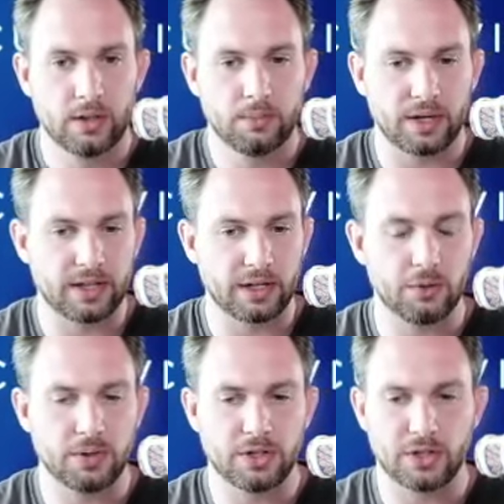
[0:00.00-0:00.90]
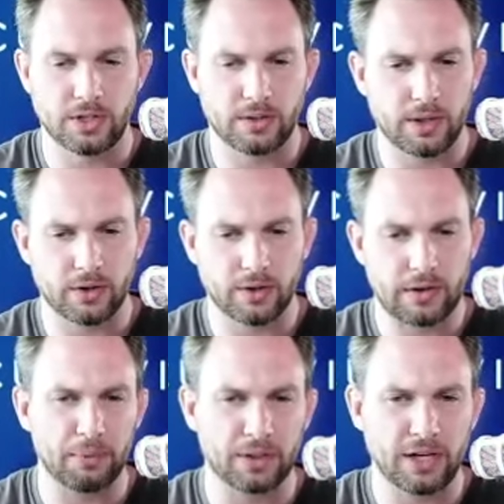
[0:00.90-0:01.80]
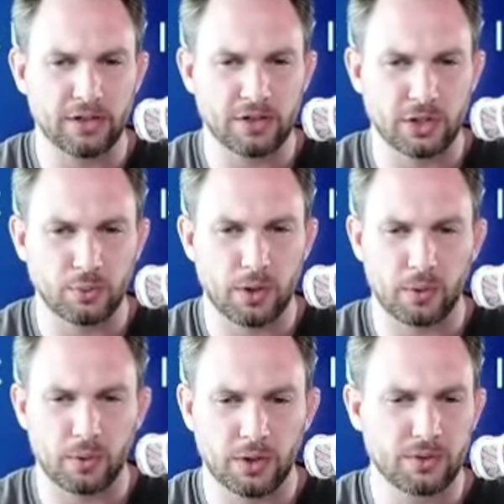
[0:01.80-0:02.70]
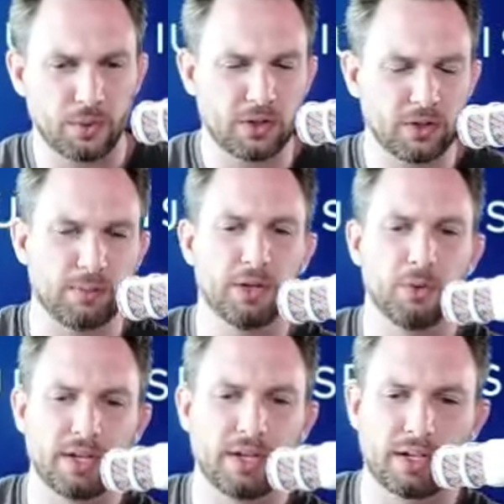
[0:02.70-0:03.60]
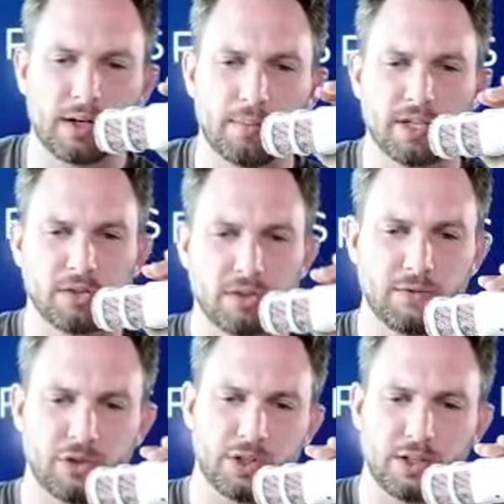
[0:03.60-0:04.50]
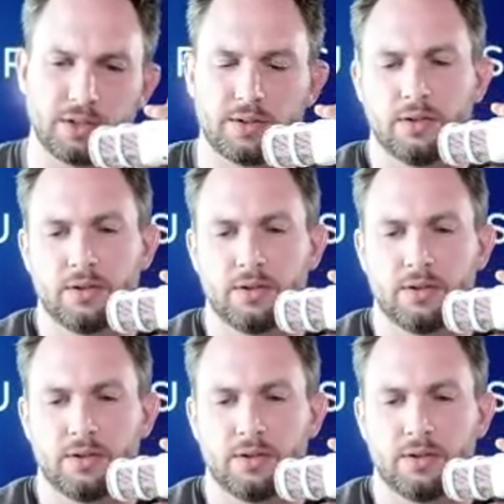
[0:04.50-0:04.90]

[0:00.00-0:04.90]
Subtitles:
But I think you mentioned some other applications as well. What are some other ways that companies are leveraging this?